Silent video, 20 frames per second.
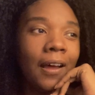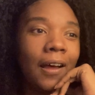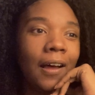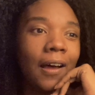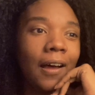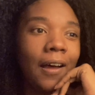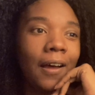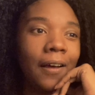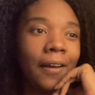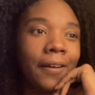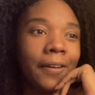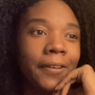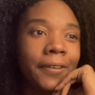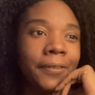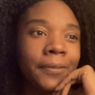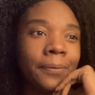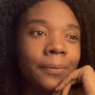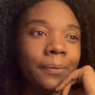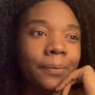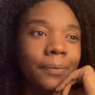
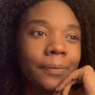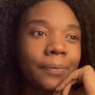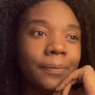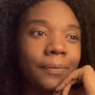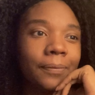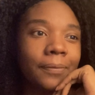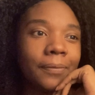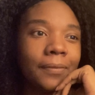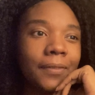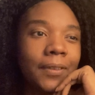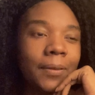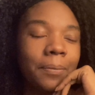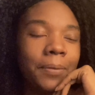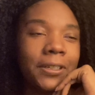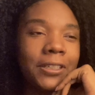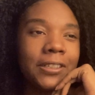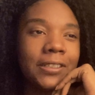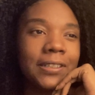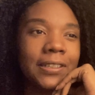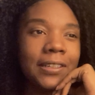Um,
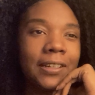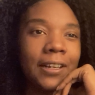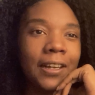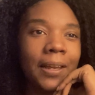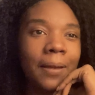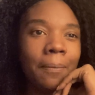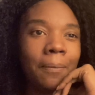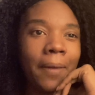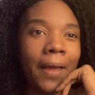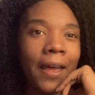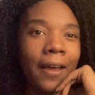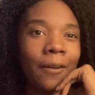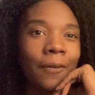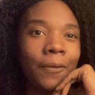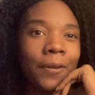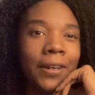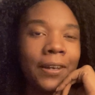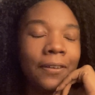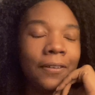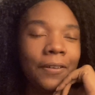but just looking back
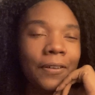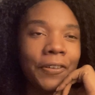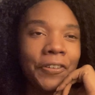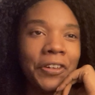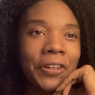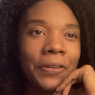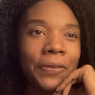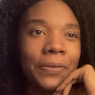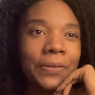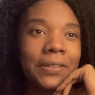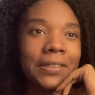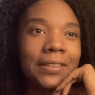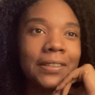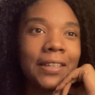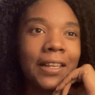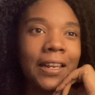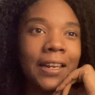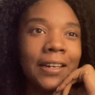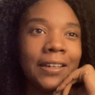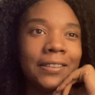on those
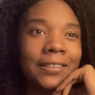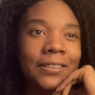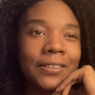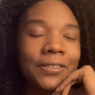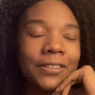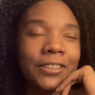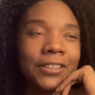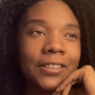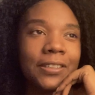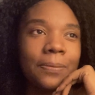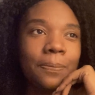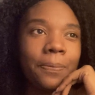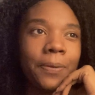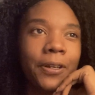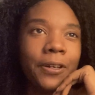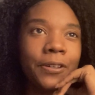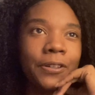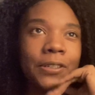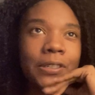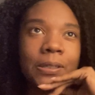things, it was just
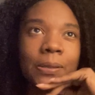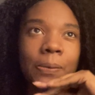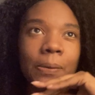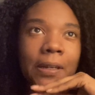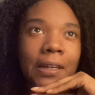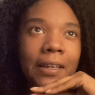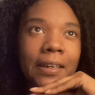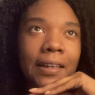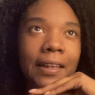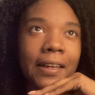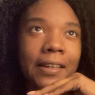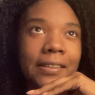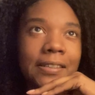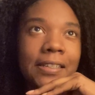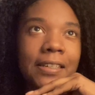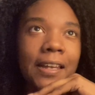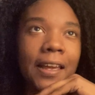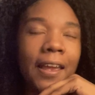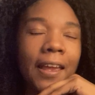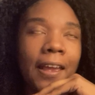bittersweet. Like
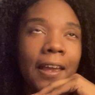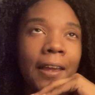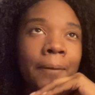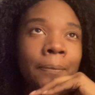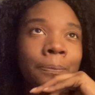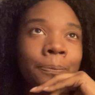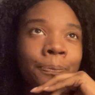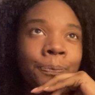today,